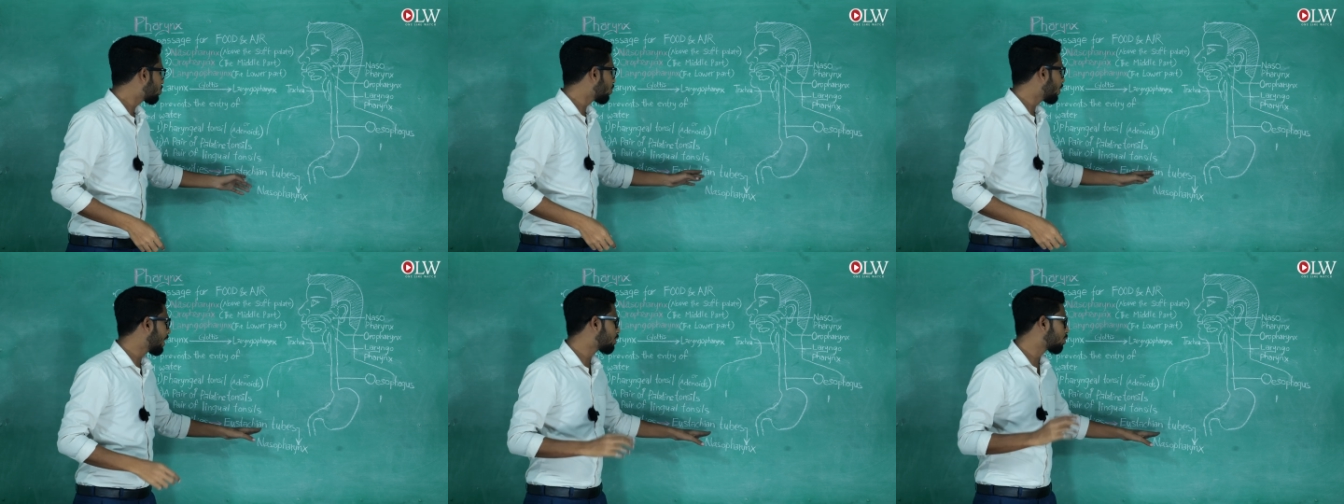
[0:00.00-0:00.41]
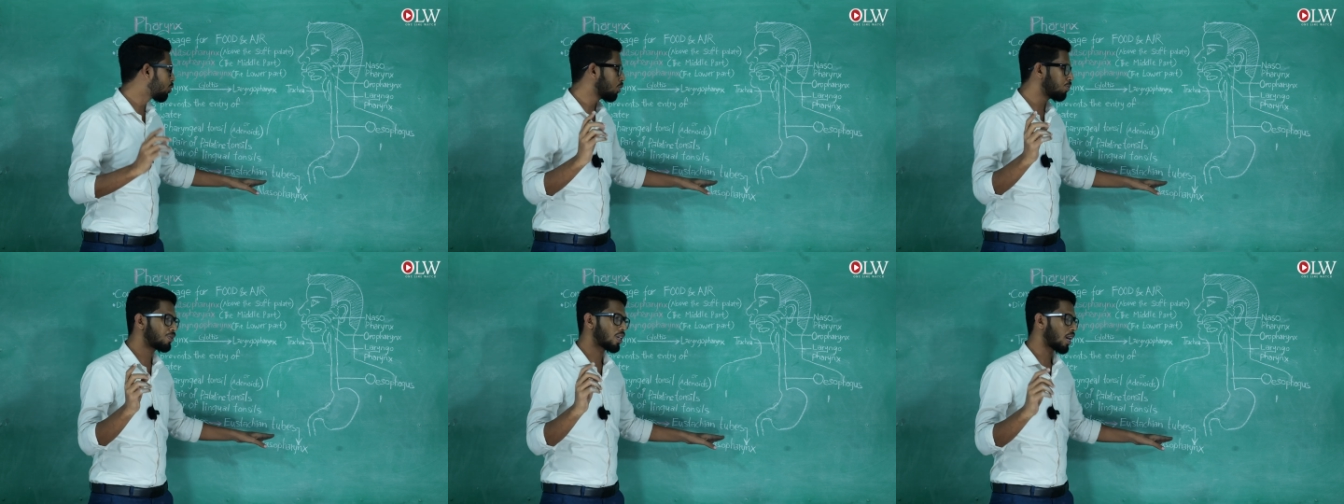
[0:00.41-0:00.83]
through a
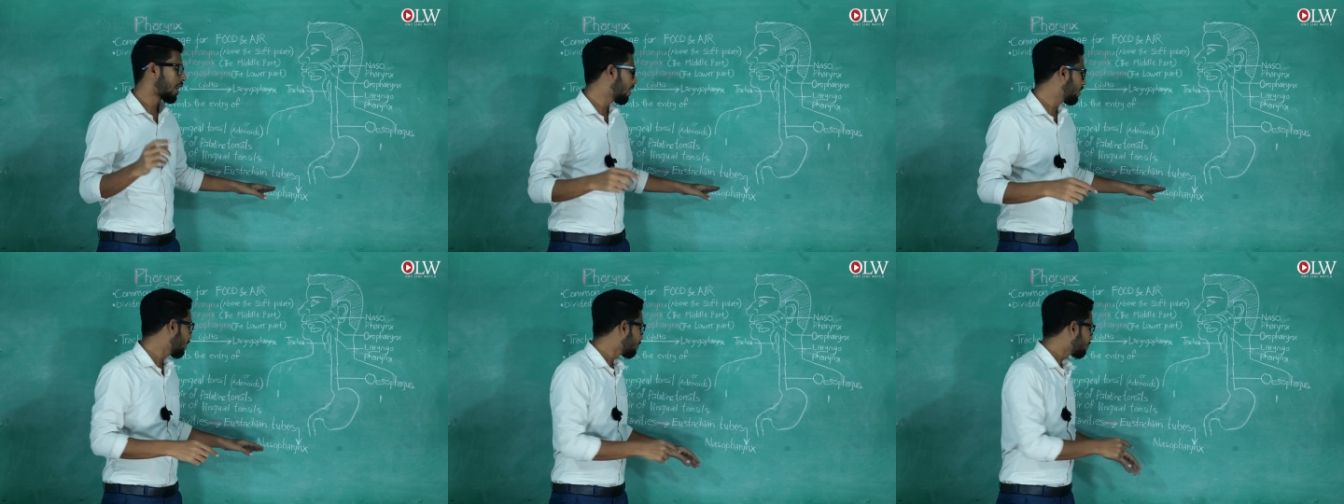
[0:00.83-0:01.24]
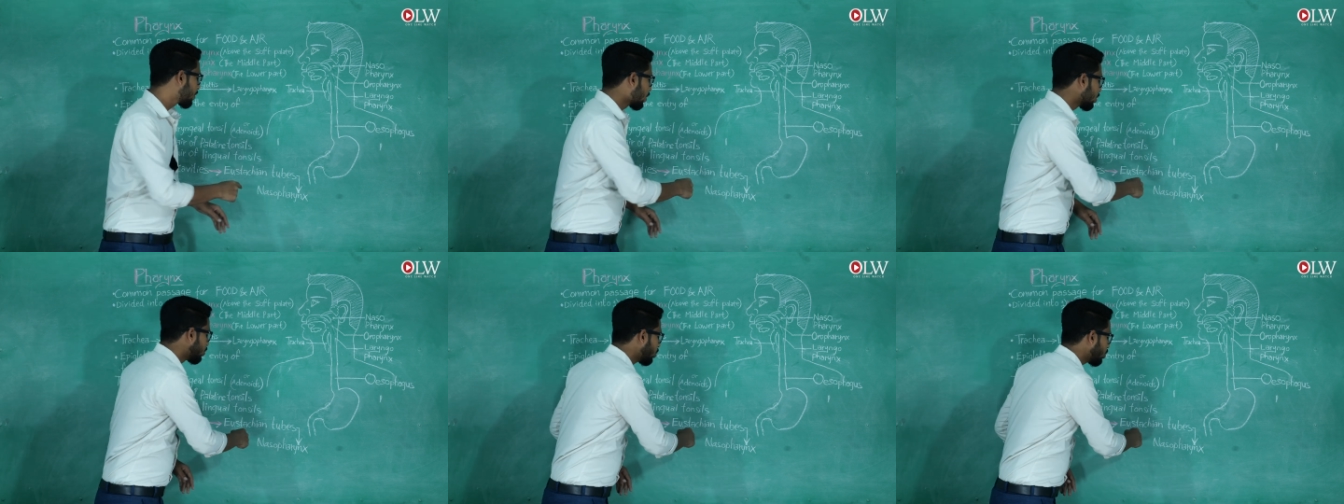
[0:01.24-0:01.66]
tubes called
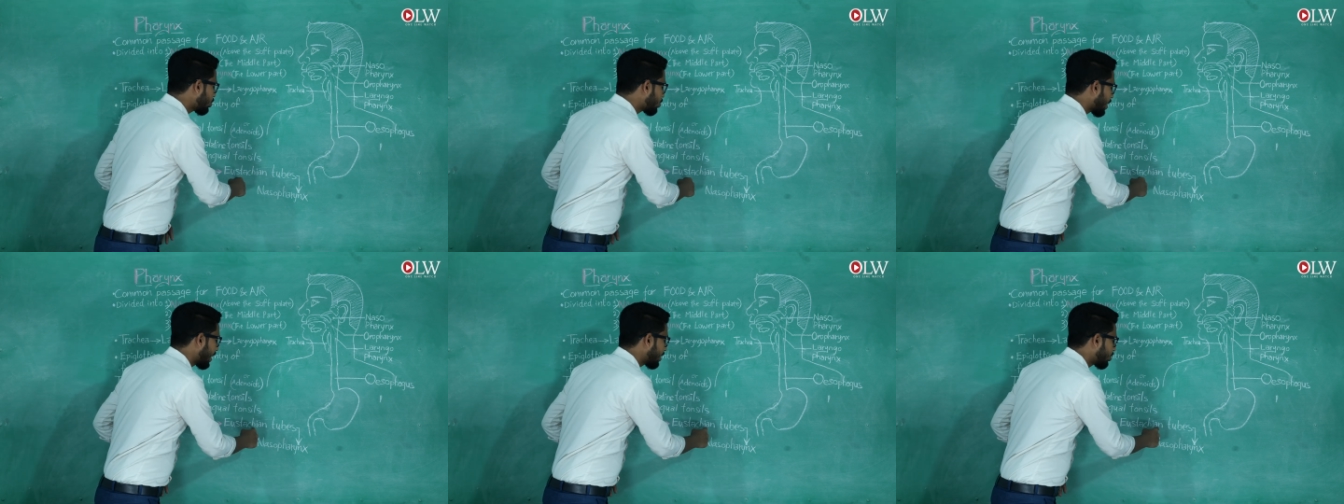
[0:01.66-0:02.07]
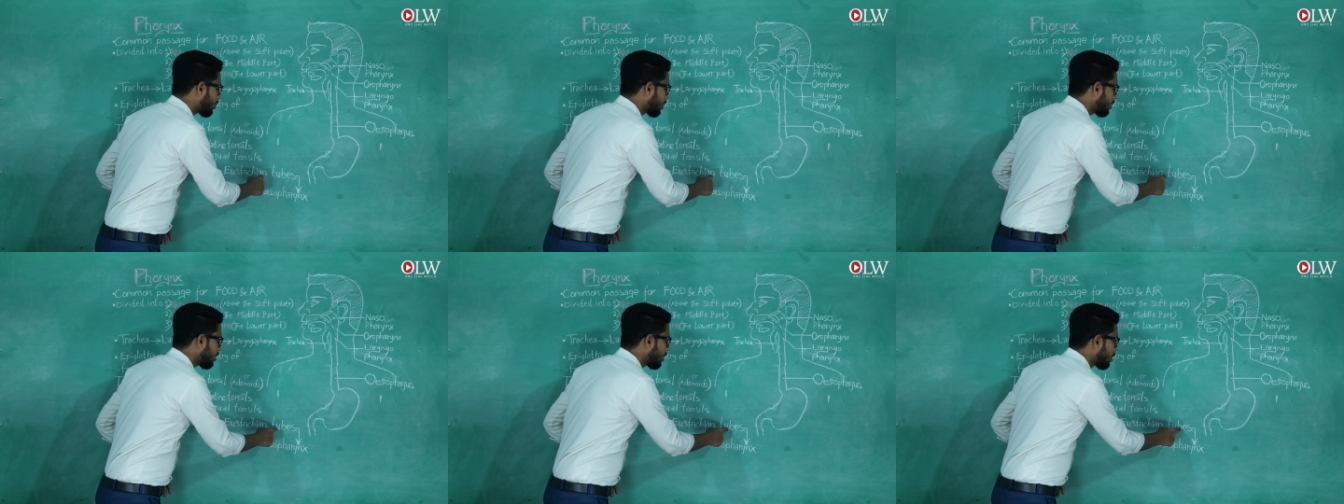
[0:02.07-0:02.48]

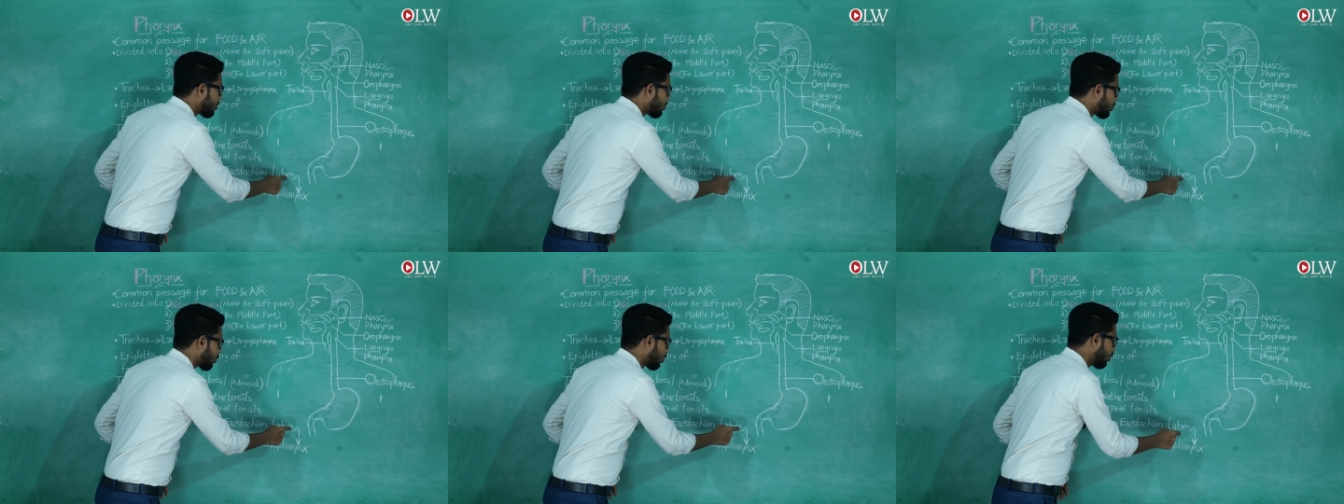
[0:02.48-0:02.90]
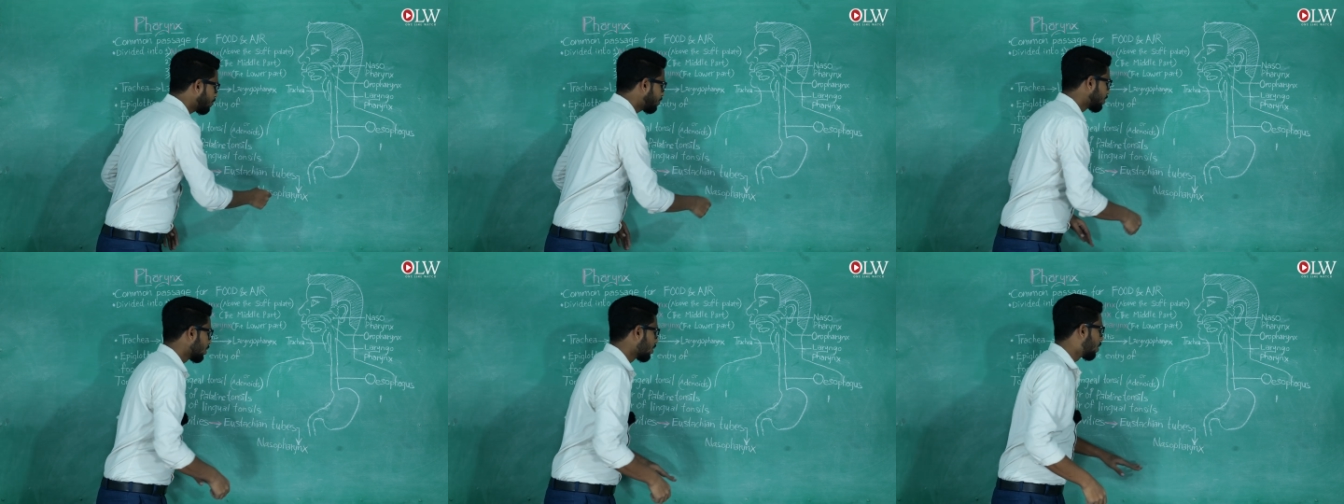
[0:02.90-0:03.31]
eustachian
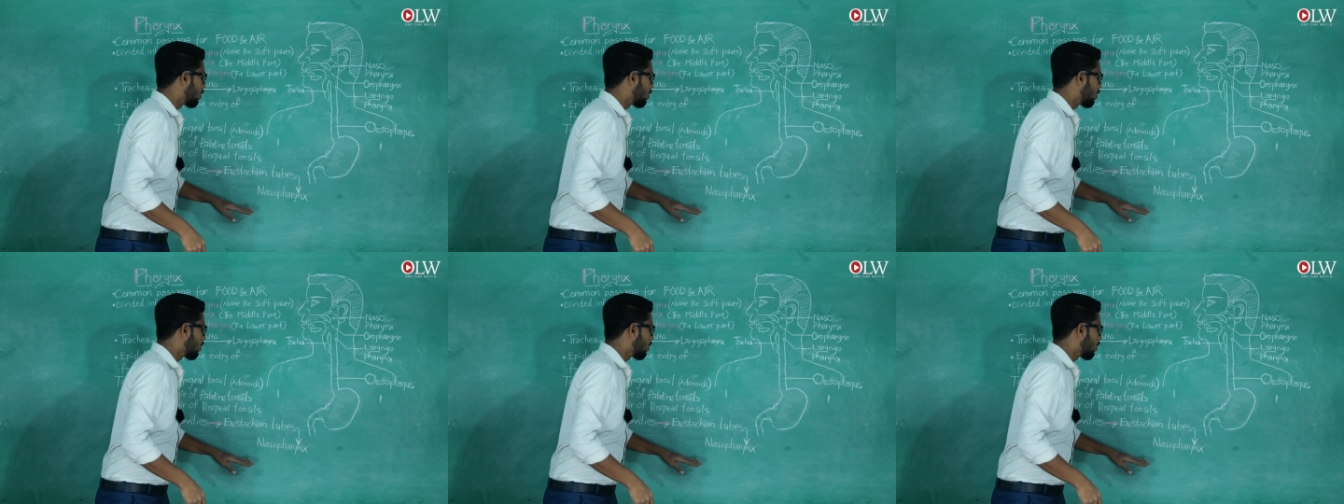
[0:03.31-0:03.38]
tubes